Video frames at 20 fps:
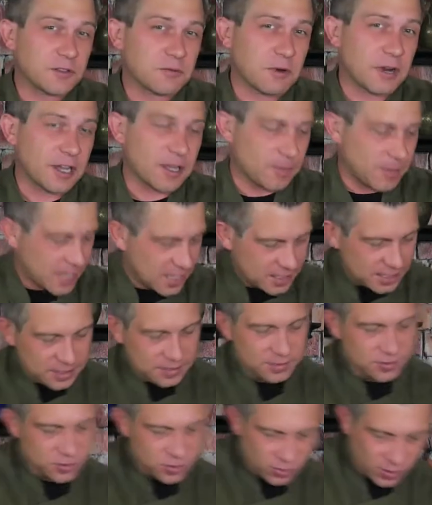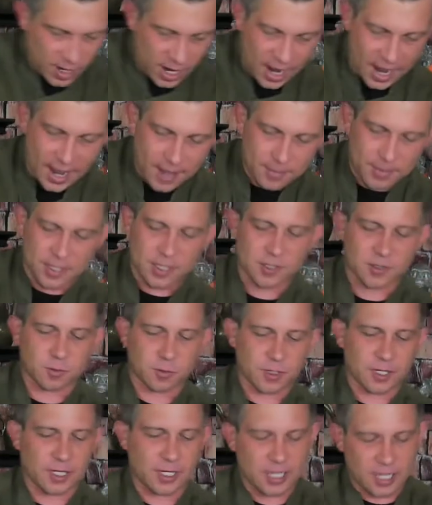recommended dry because
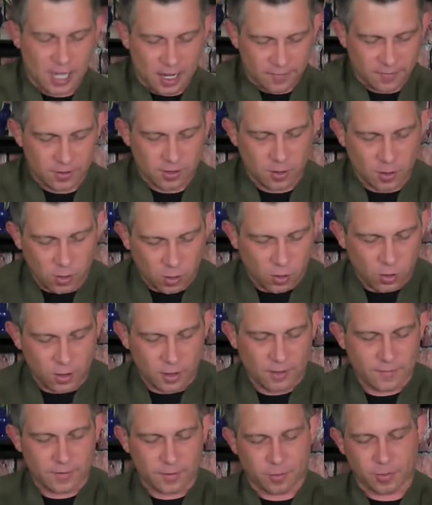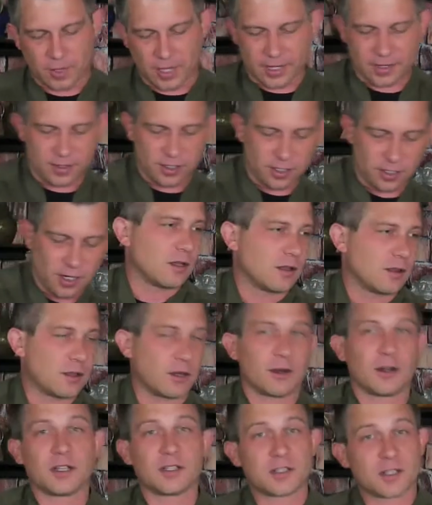we're going to cover the whole of the blender.
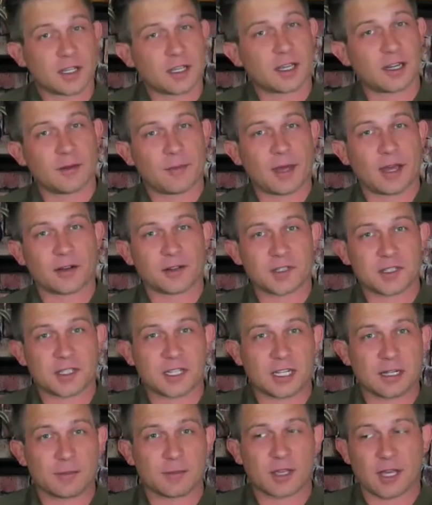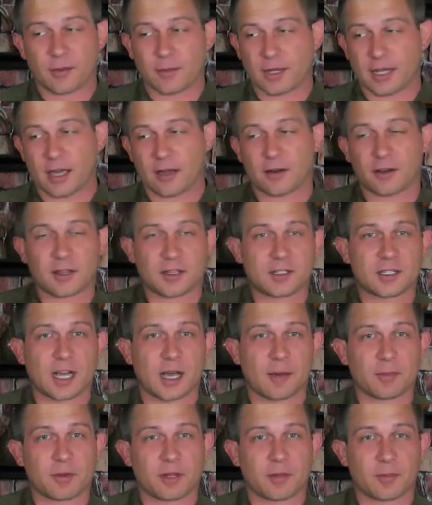There is a good amount of steam coming out of the
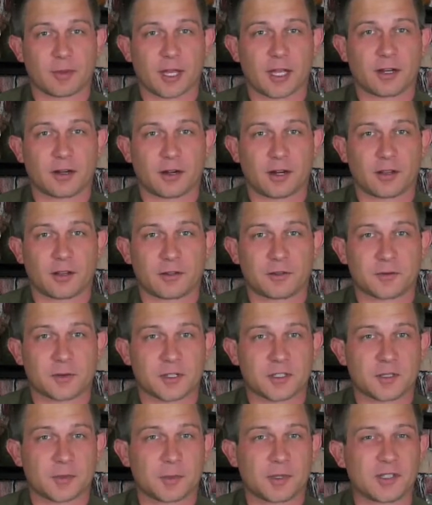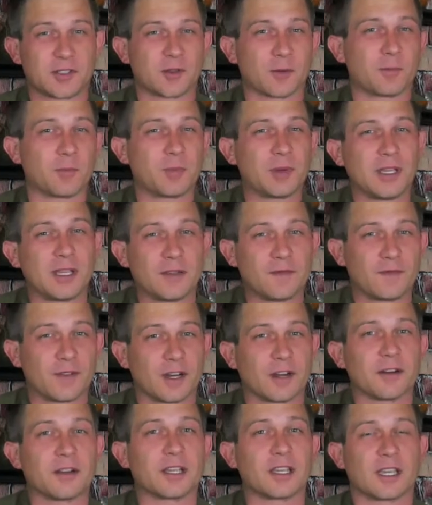top of the blender on this recipe, so be
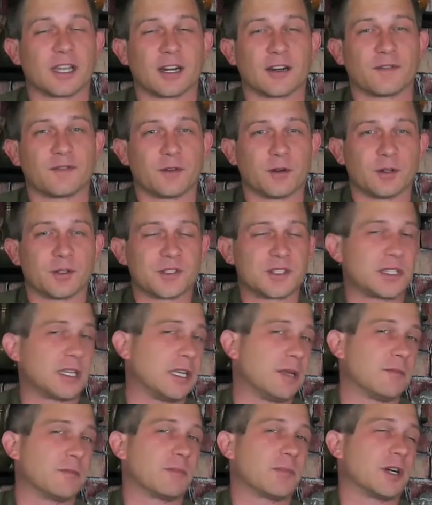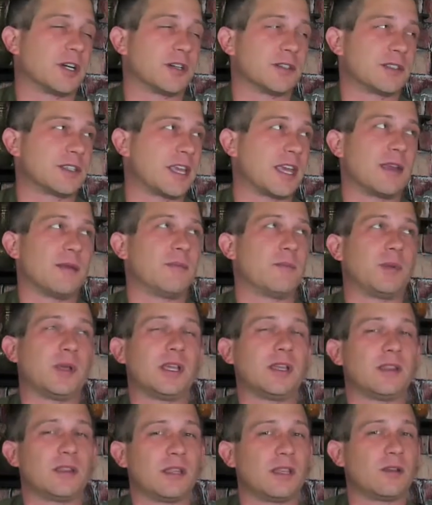very careful. Steam burns can
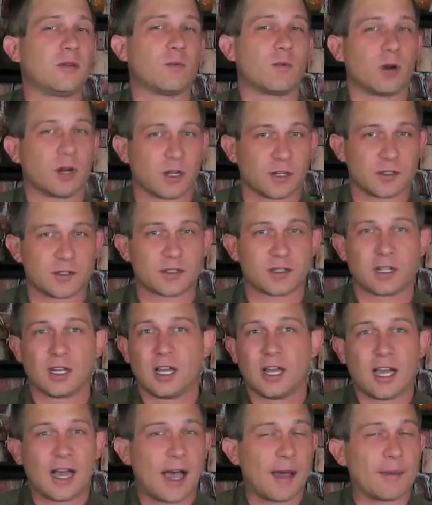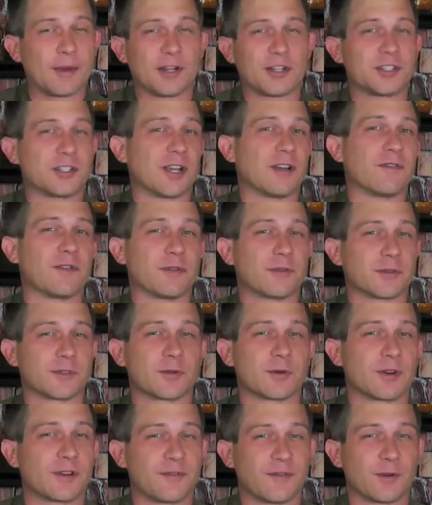be the worst. I've been a chef over
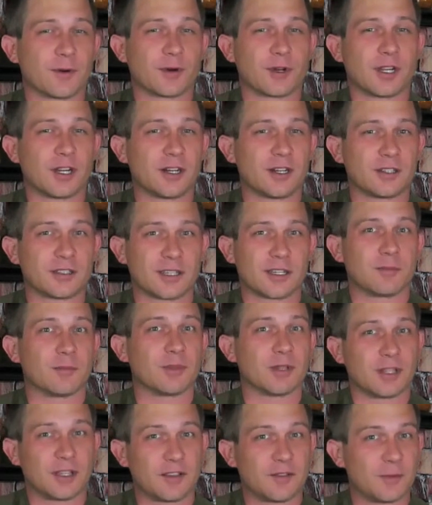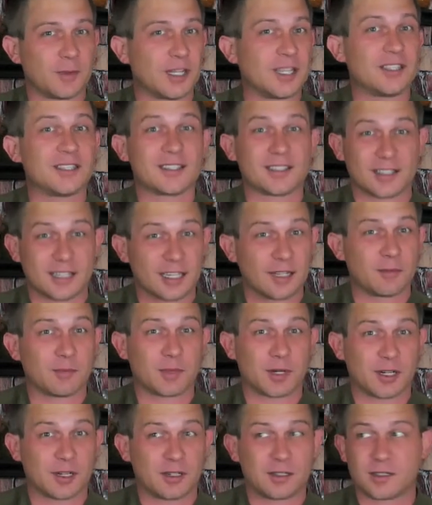24 years and believe me, steam
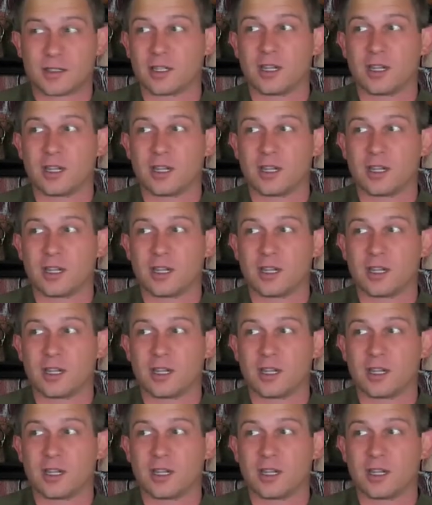burns